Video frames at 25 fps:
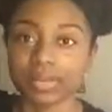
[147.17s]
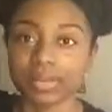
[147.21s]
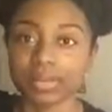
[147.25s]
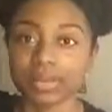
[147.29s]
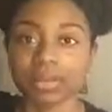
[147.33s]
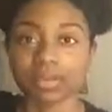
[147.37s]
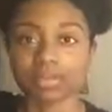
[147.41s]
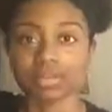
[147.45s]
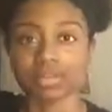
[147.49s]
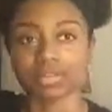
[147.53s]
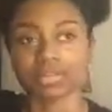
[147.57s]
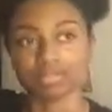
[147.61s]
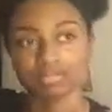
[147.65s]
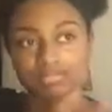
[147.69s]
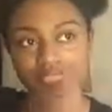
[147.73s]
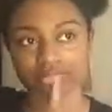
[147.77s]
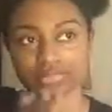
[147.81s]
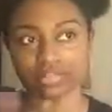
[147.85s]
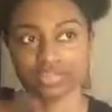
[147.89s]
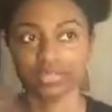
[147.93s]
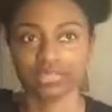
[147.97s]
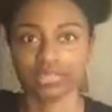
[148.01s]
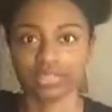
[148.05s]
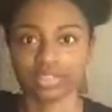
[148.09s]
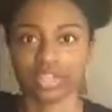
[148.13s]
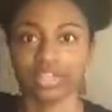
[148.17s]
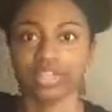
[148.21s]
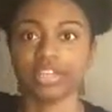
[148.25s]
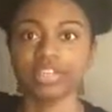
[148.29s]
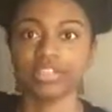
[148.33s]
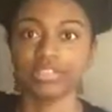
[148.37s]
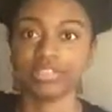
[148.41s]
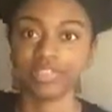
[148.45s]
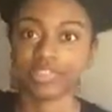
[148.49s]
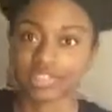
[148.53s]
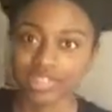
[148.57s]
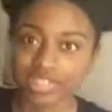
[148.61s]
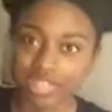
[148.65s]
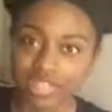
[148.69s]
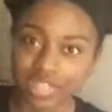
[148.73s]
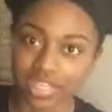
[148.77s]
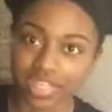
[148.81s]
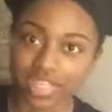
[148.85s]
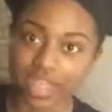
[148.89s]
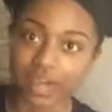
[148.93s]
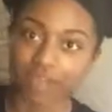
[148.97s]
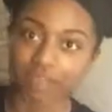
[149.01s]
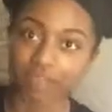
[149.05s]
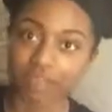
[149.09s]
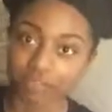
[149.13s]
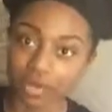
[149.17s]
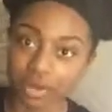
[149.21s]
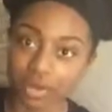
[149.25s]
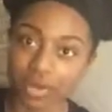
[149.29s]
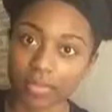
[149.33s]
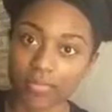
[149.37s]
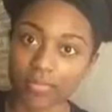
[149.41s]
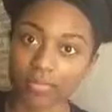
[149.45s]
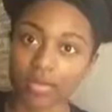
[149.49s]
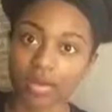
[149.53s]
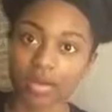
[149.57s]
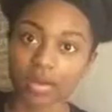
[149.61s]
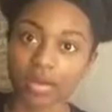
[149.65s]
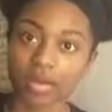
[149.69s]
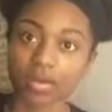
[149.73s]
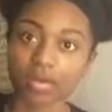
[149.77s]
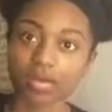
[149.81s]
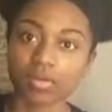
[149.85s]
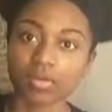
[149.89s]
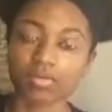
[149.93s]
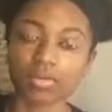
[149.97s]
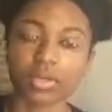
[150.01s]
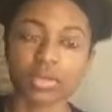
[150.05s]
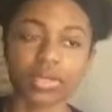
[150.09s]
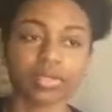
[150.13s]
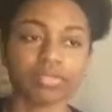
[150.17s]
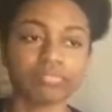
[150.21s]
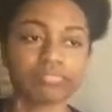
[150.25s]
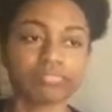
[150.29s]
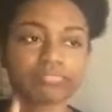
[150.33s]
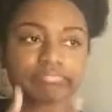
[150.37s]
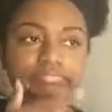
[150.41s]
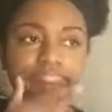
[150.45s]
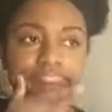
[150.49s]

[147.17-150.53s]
I'm not gonna, you know, tell you the city I'm from. Wait.